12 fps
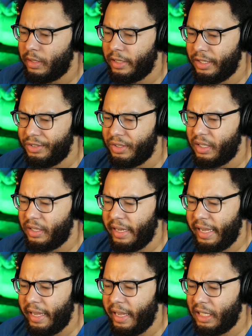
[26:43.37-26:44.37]
Is
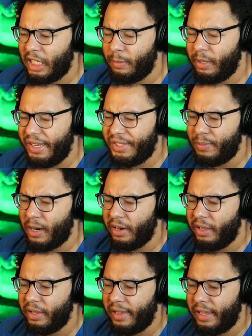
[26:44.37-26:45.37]
uh, WD
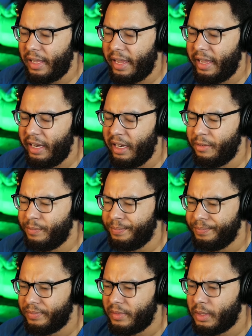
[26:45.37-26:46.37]
smarter than Eddy?
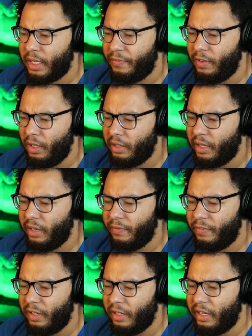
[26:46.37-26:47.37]
I feel like they
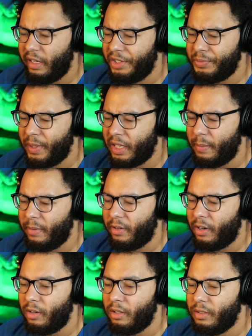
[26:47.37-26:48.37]
I feel like he is, but I could be
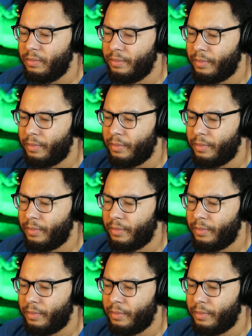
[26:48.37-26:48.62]
wrong.